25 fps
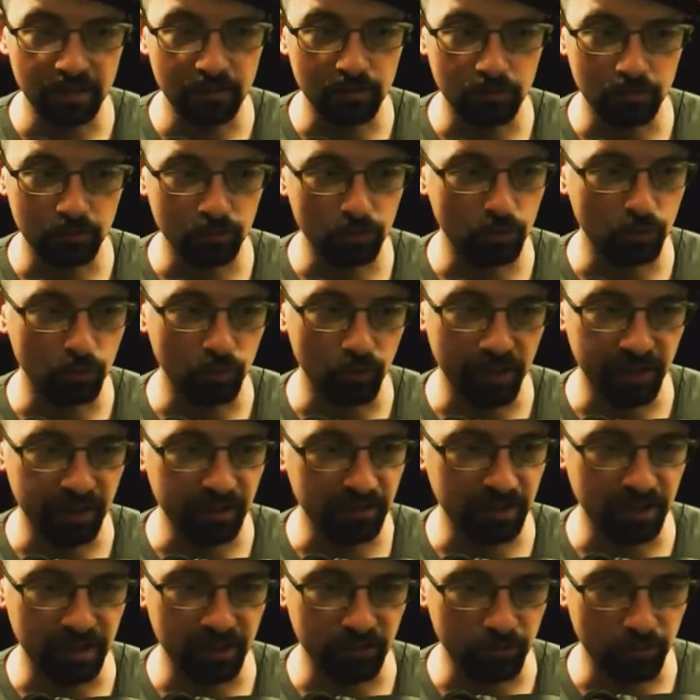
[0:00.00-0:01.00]
not wearing
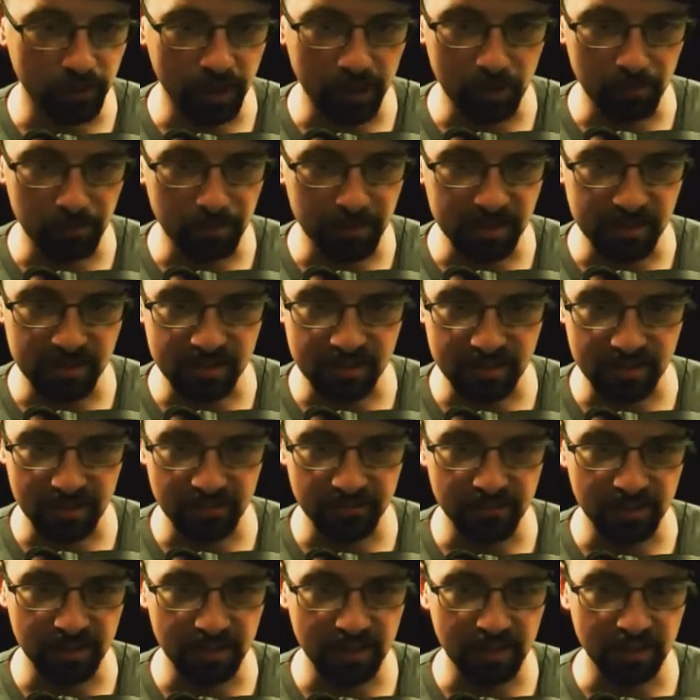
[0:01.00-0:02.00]
like rare pieces of
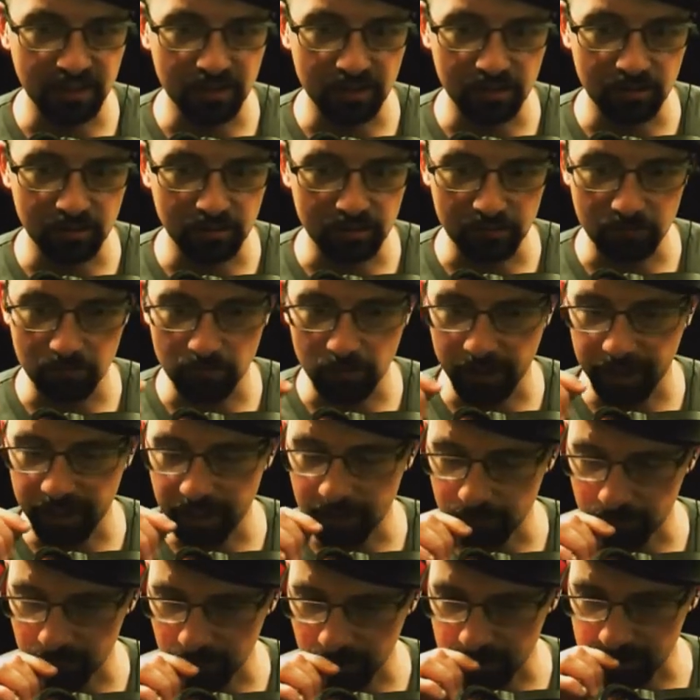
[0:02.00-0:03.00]
gear or random
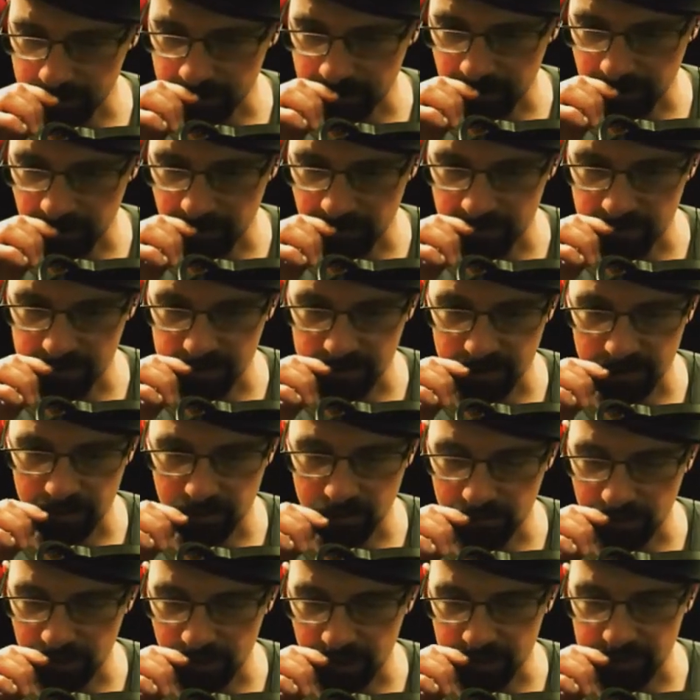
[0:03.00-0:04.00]
legendaries that you
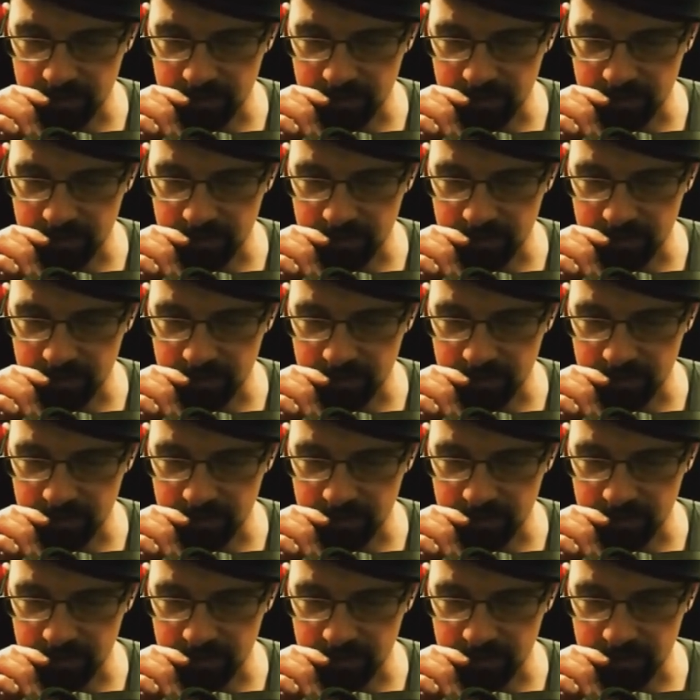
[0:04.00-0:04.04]
get.